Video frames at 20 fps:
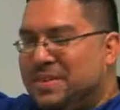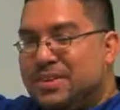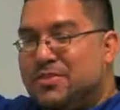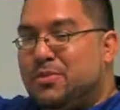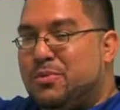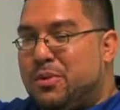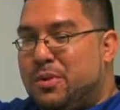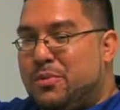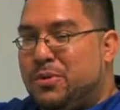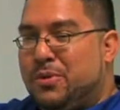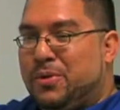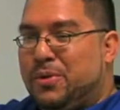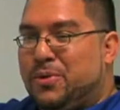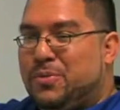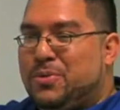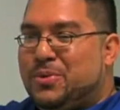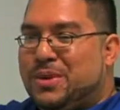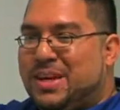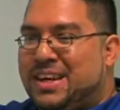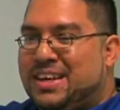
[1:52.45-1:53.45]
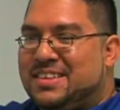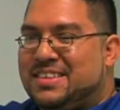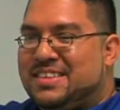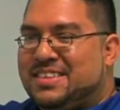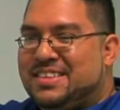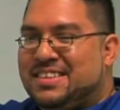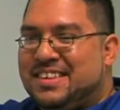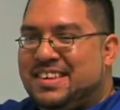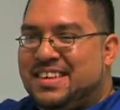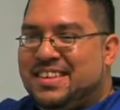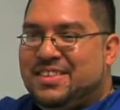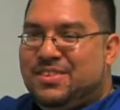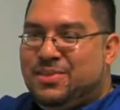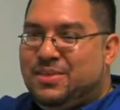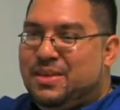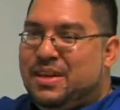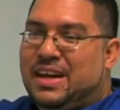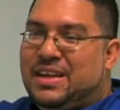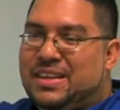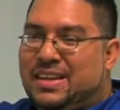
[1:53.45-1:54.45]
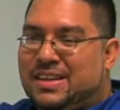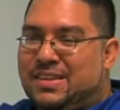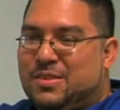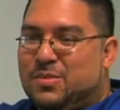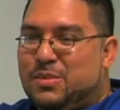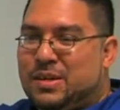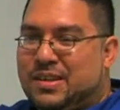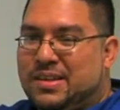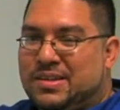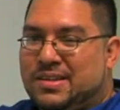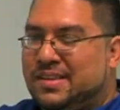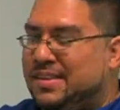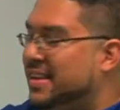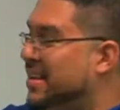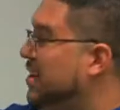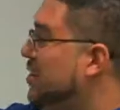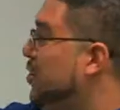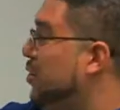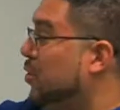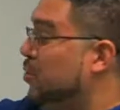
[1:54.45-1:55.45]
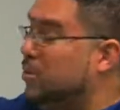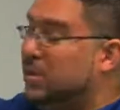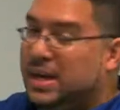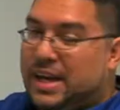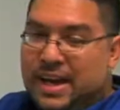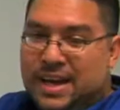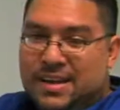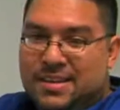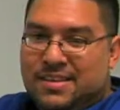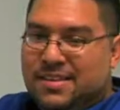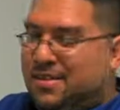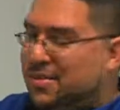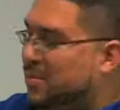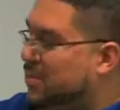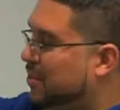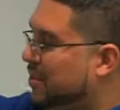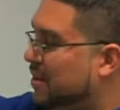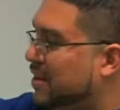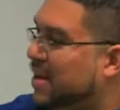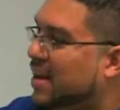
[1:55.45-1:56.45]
just remember, noble gases do not like to mix or react with the